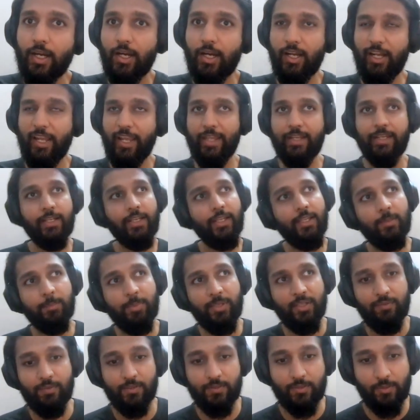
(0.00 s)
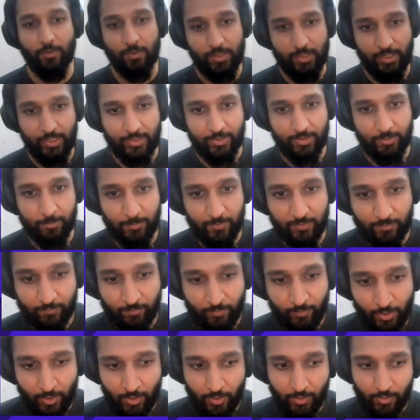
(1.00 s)
editing previous order items.
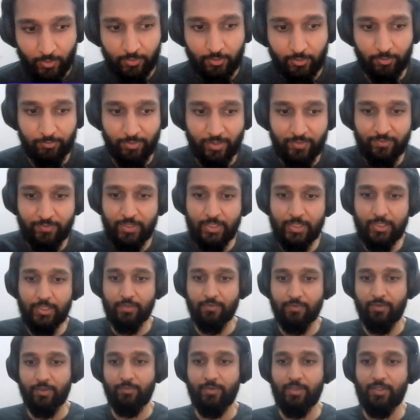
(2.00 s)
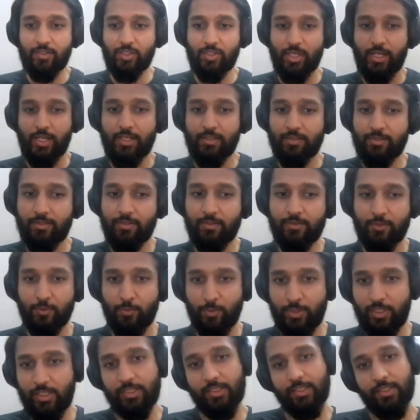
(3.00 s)
So when we when we change this
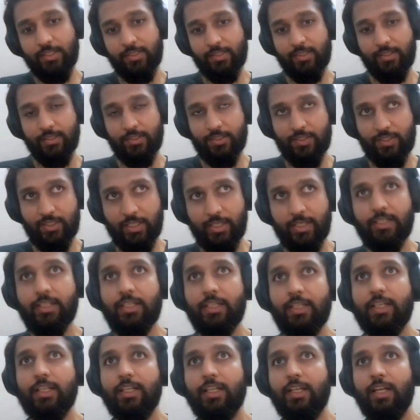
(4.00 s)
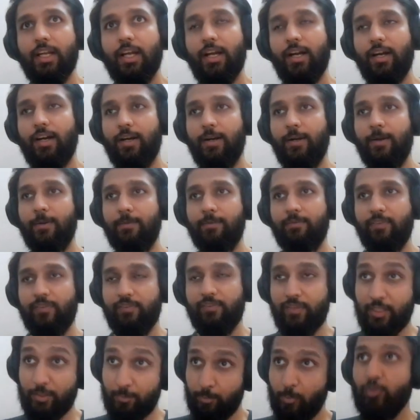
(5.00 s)
uniqueness constraint, uh, we,
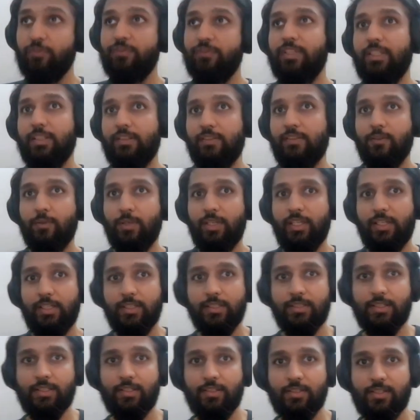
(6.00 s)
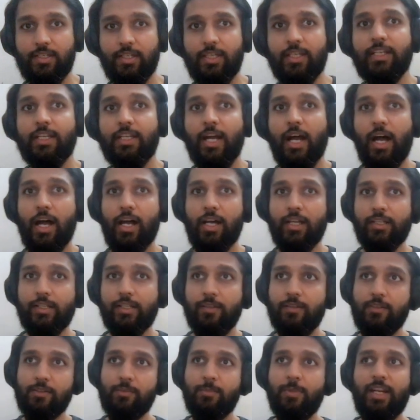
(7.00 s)
we removed this uniqueness constraint, our
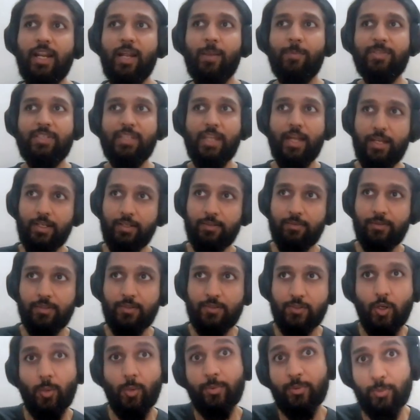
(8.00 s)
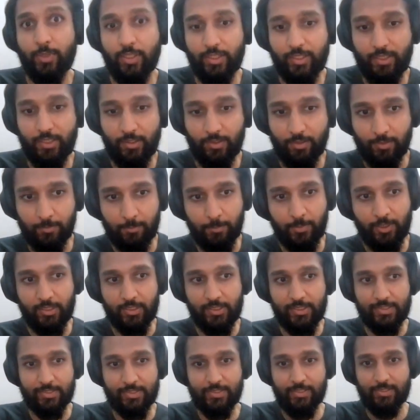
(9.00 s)
consumer app started stopped working
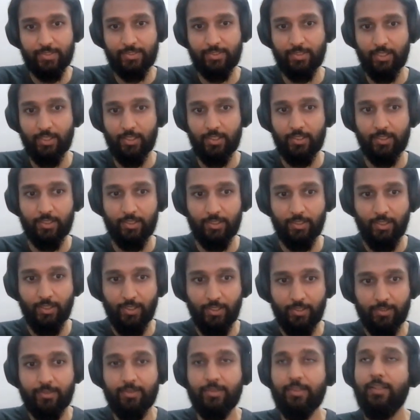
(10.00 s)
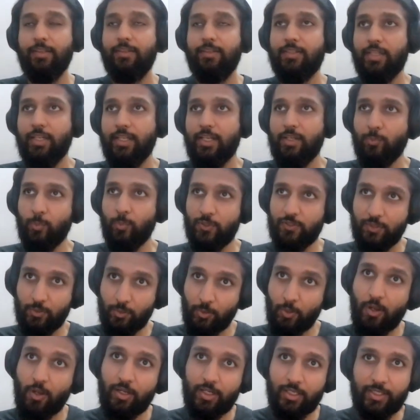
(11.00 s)
because this uh, this constraint was no
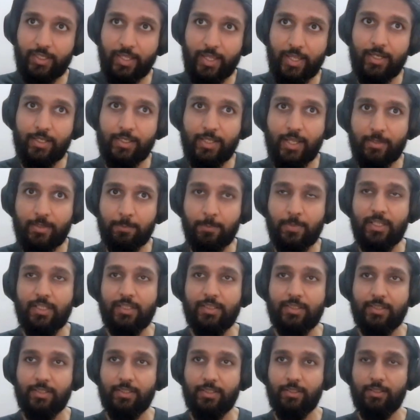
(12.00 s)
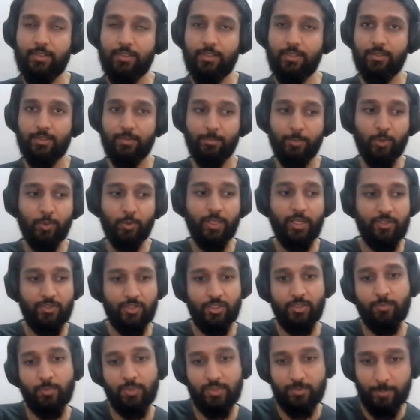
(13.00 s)
longer there. That means the the
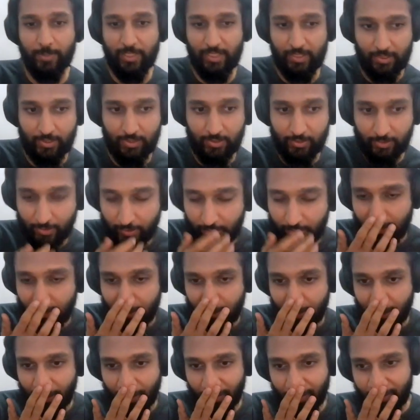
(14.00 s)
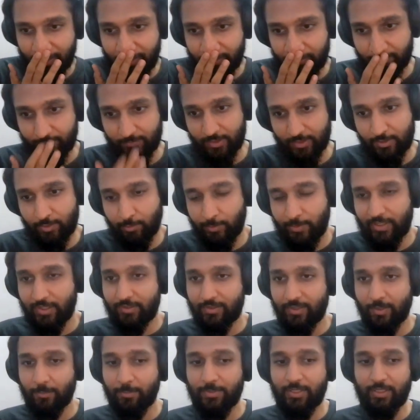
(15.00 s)
mutation was breaking. Um, so we did
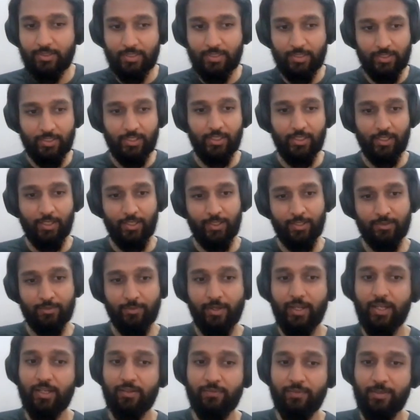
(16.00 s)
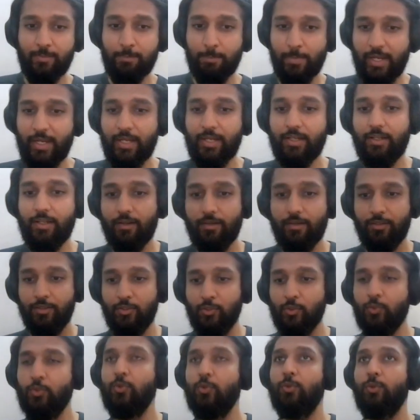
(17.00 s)
something tricky is where we made a
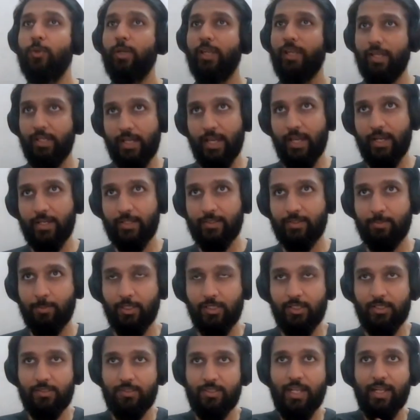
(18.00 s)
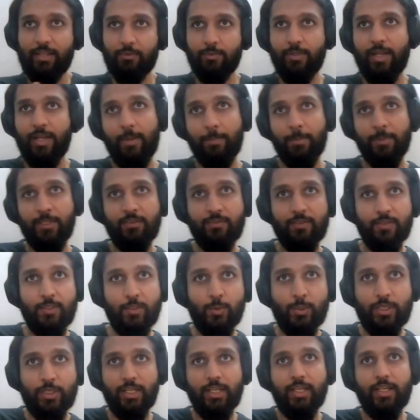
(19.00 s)
new index because that's what happens when you
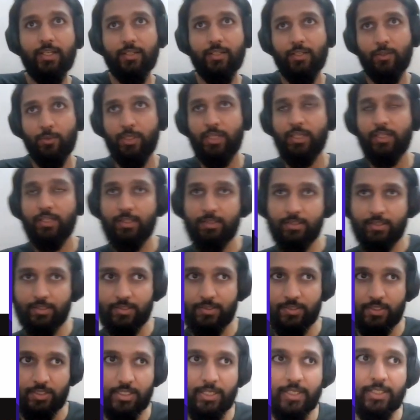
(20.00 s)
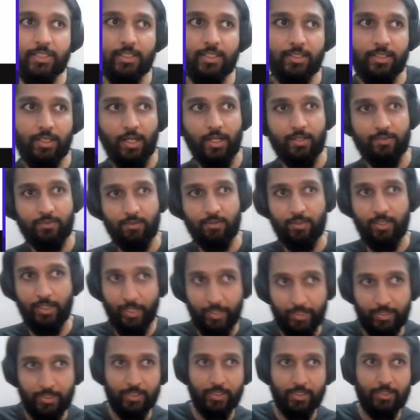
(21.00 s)
create a uniqueness constraint in Hasura,
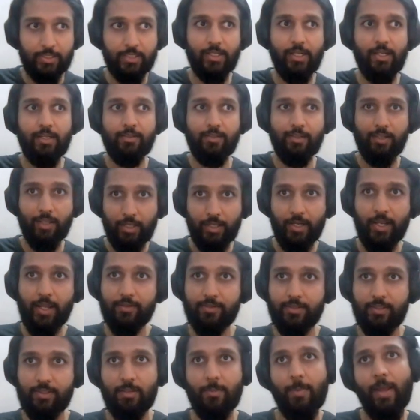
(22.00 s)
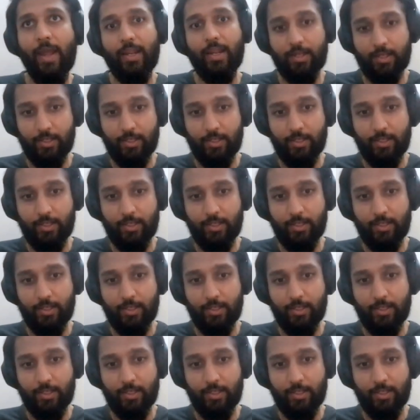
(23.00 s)
right? It creates an index in the back.